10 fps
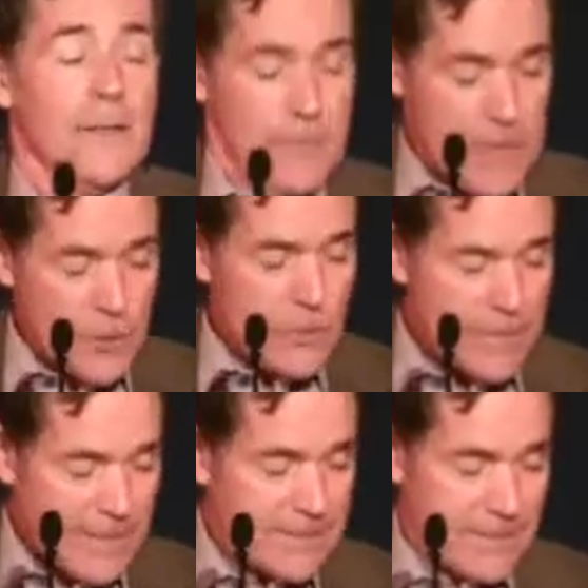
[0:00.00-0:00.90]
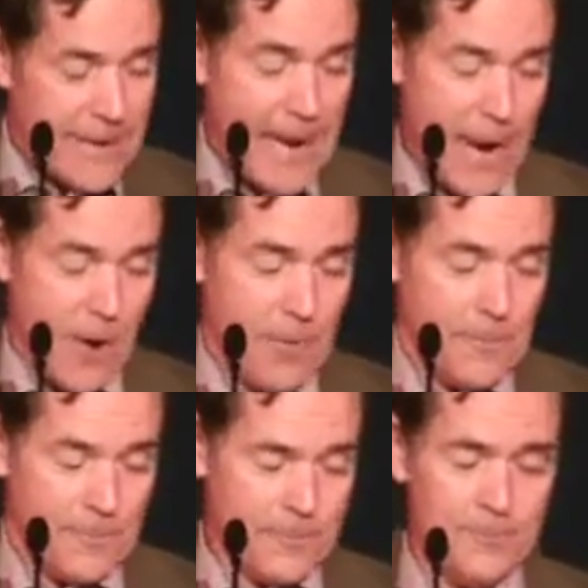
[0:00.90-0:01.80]
then you can get to the how.
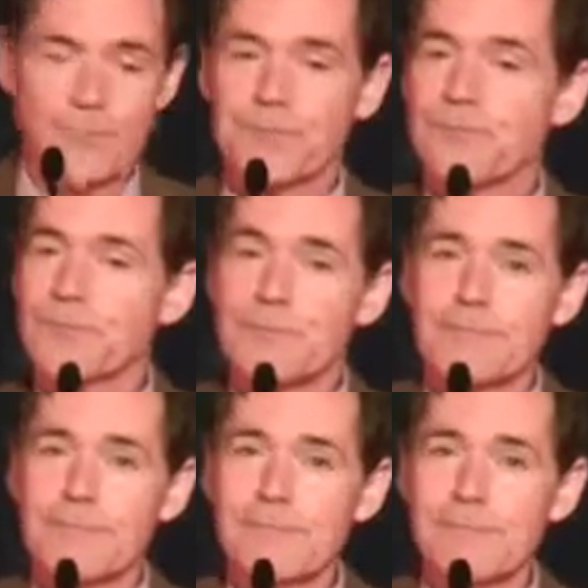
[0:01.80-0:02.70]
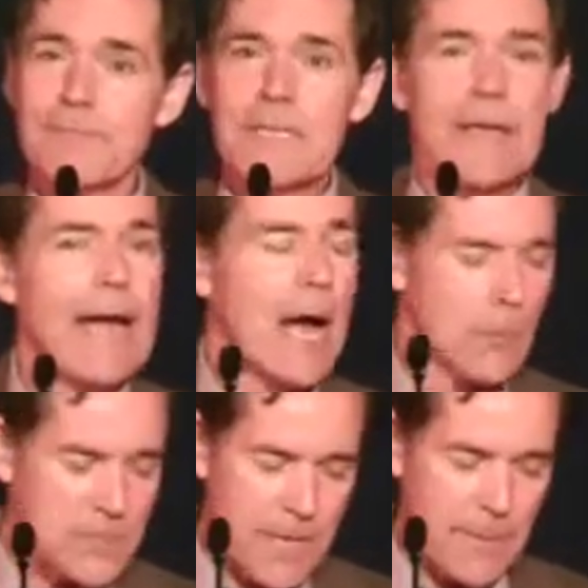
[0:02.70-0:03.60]
Now, the
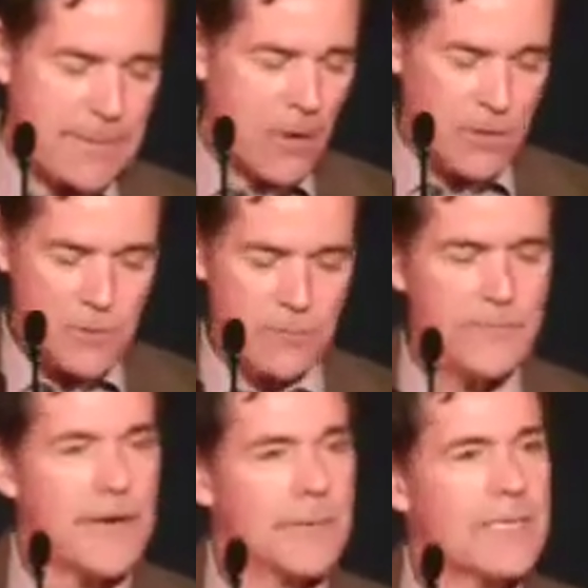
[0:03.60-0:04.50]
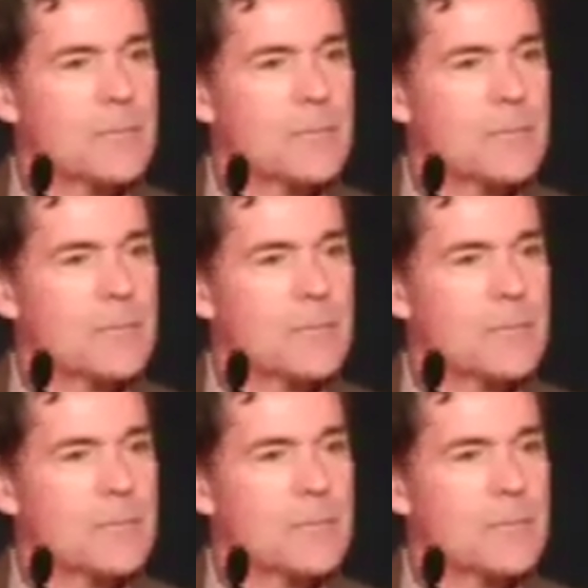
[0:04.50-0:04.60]
how has got to be also very